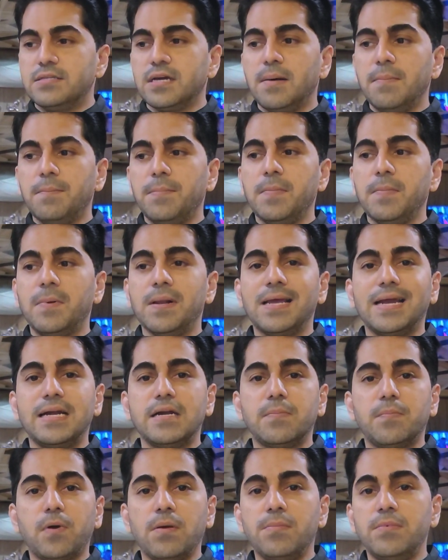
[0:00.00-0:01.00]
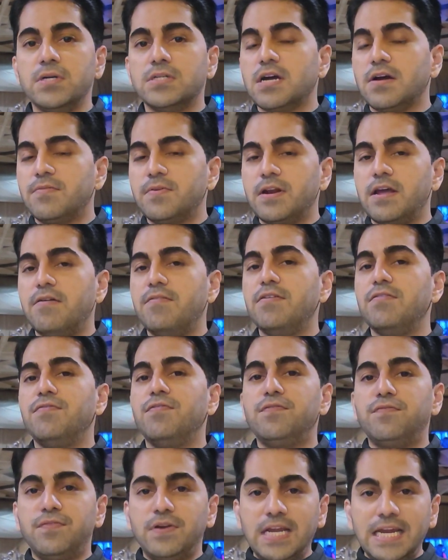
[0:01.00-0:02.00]
some people get appointments after every
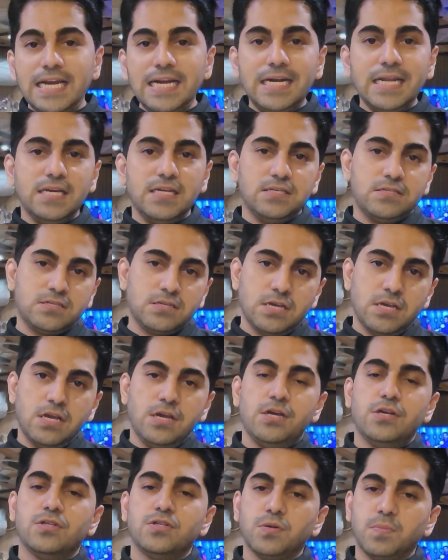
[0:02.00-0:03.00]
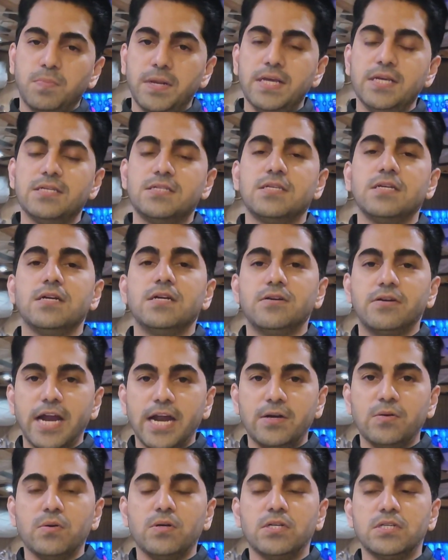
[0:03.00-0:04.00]
15 days. So please
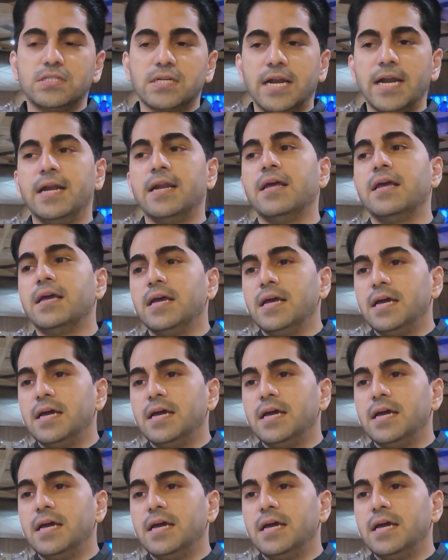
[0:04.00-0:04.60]
try to understand.